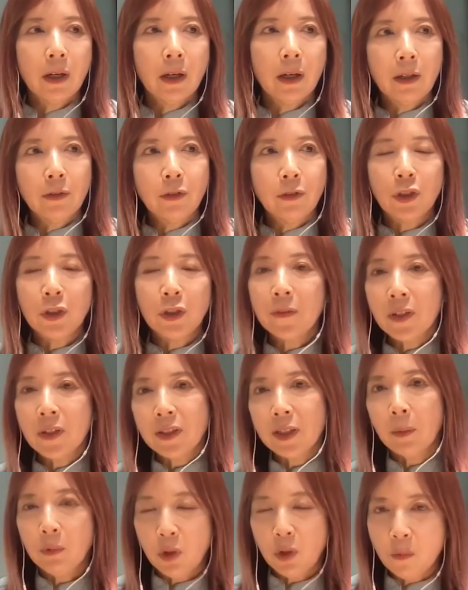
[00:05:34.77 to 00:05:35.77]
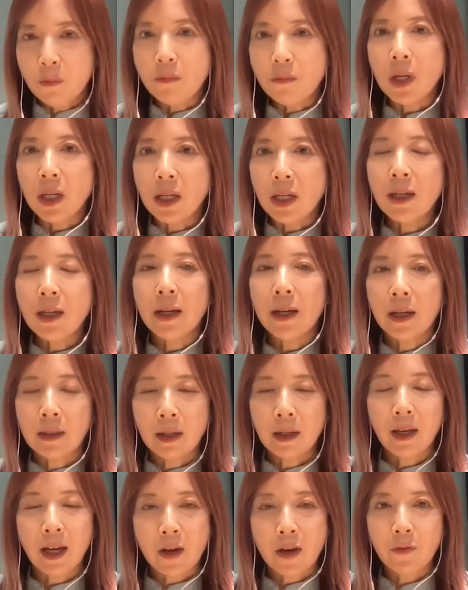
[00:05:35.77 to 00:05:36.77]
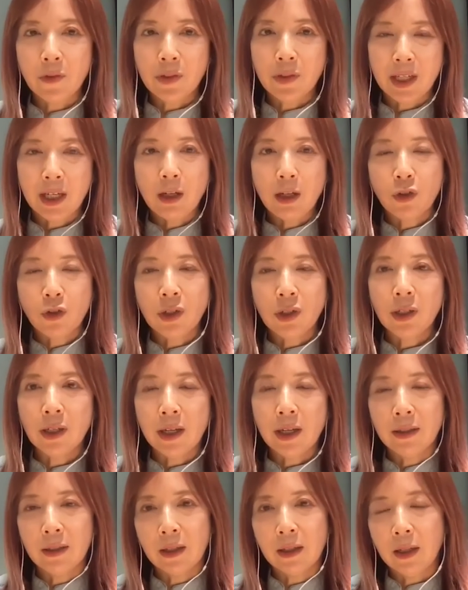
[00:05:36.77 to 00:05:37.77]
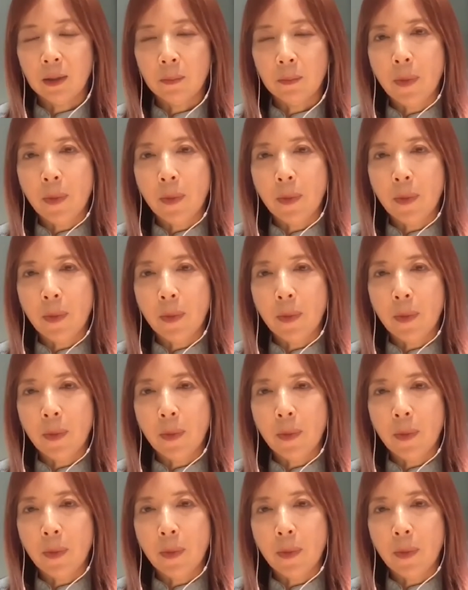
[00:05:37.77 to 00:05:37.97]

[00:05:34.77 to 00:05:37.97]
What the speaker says: service up to me, and the conversation and